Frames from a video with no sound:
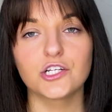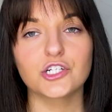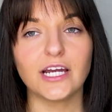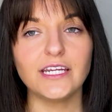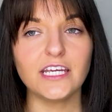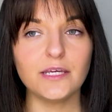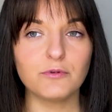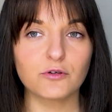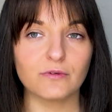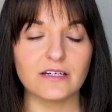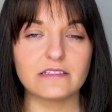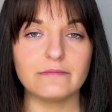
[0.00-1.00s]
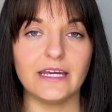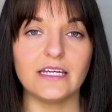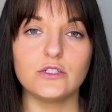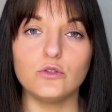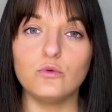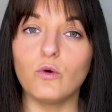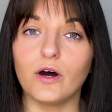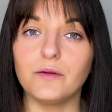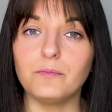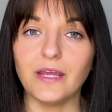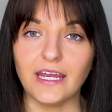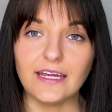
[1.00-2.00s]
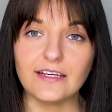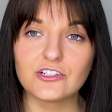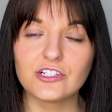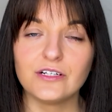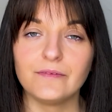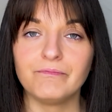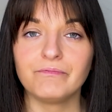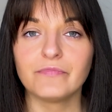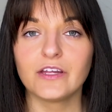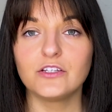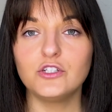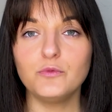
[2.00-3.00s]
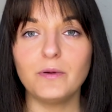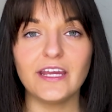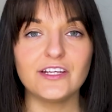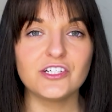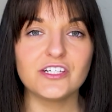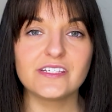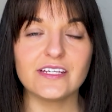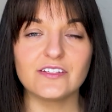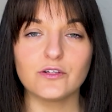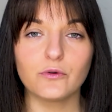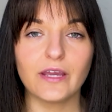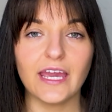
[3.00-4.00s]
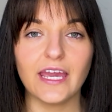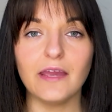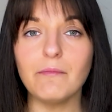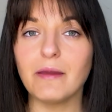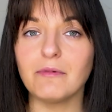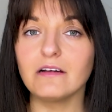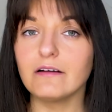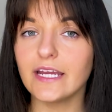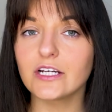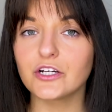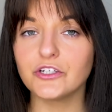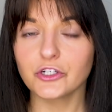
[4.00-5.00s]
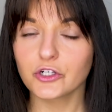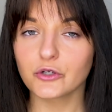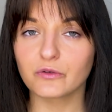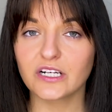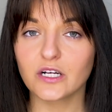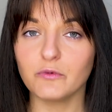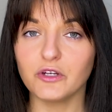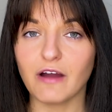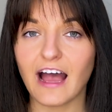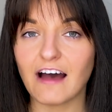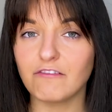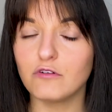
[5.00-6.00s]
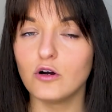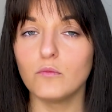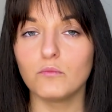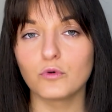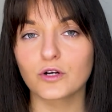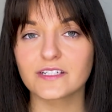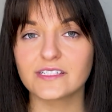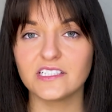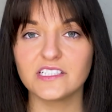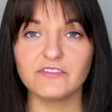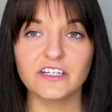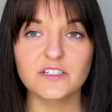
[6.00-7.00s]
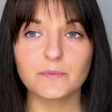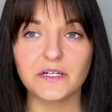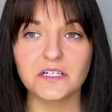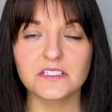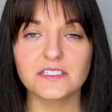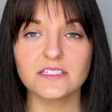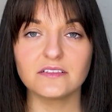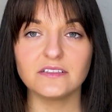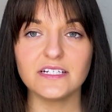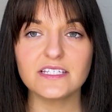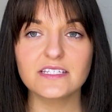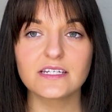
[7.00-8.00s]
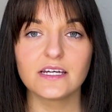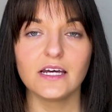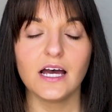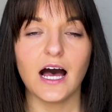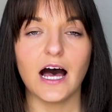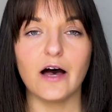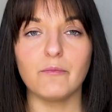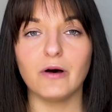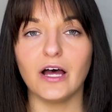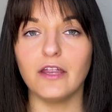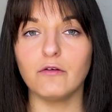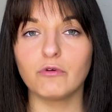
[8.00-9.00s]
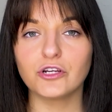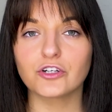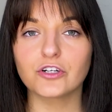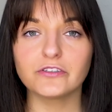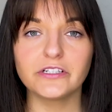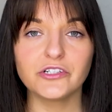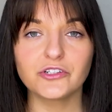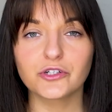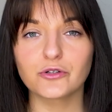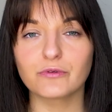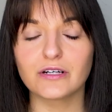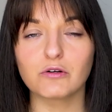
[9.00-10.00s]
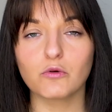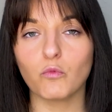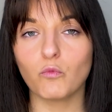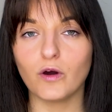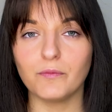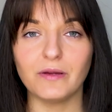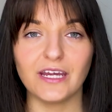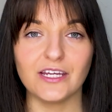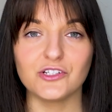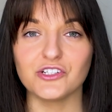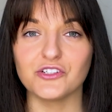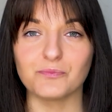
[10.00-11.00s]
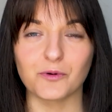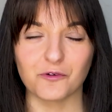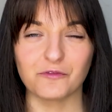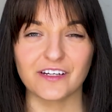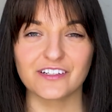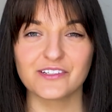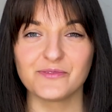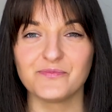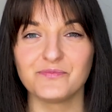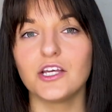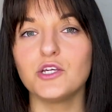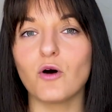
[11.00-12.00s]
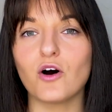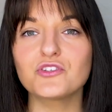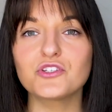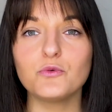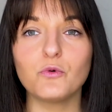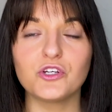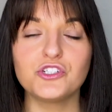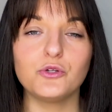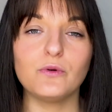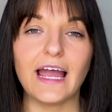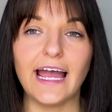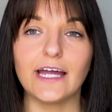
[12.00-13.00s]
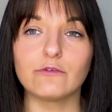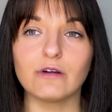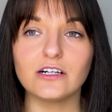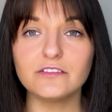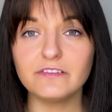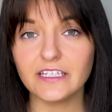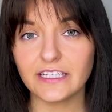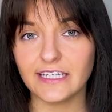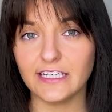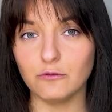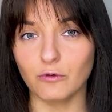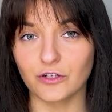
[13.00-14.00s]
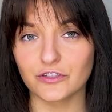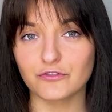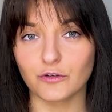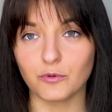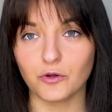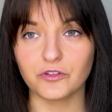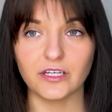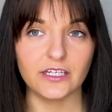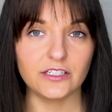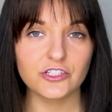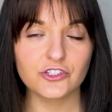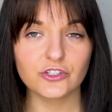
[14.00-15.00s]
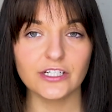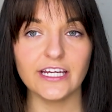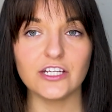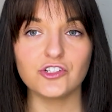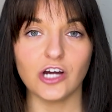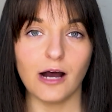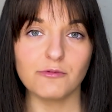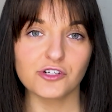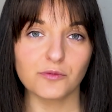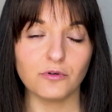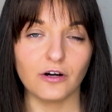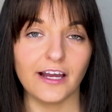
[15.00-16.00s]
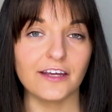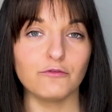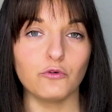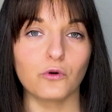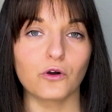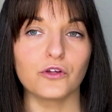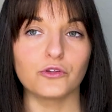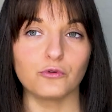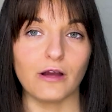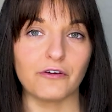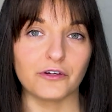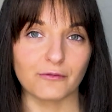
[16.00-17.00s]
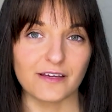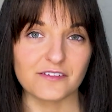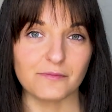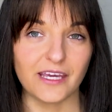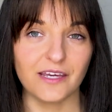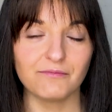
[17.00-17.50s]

Try to keep your resume to 1 page. 2 pages is okay, maybe later in your career when you have more extensive experience to list, but when you're early in your career, 1 page is perfect. You also want to add relevant keywords for both the industry and jobs you're applying for throughout your resume.